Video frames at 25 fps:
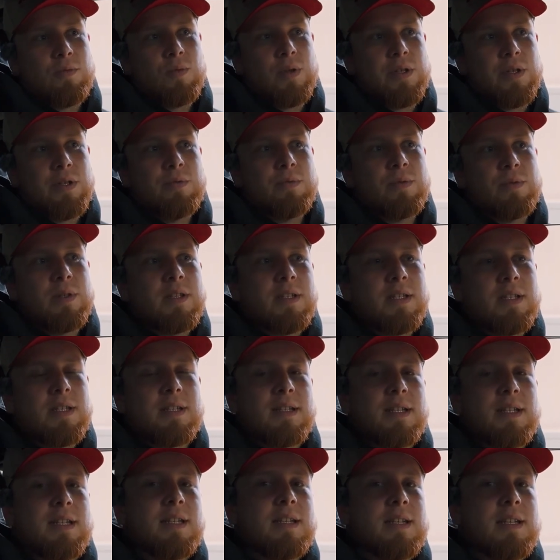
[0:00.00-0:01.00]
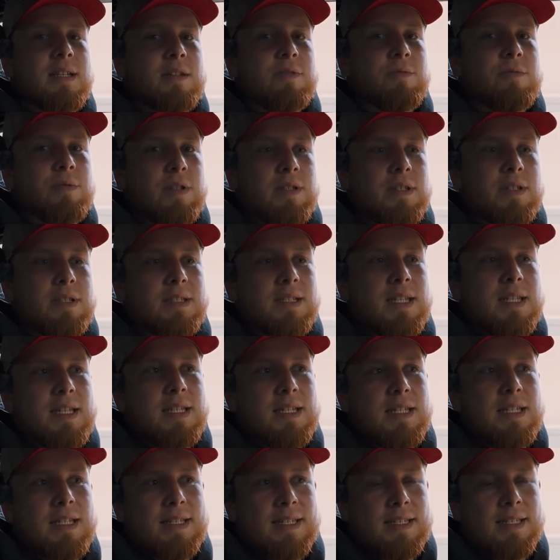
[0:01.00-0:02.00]
What you really need in real
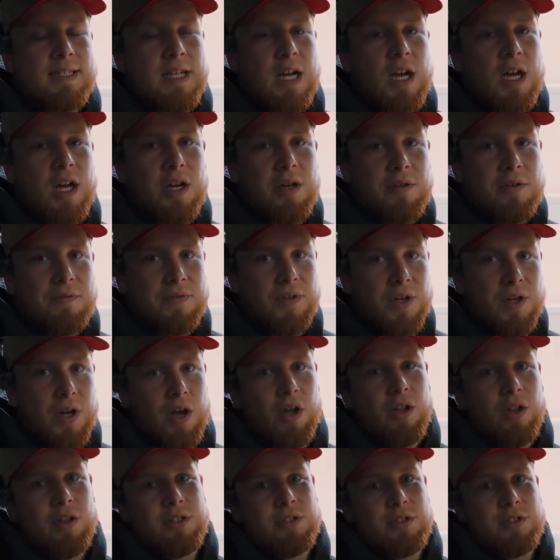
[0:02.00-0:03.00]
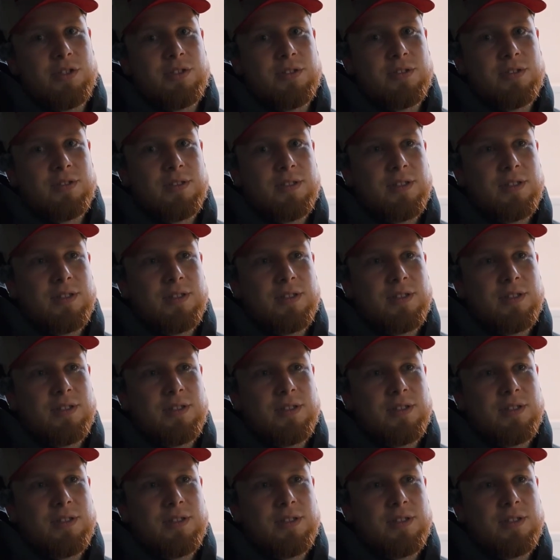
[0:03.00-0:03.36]
estate is a ton of knowledge.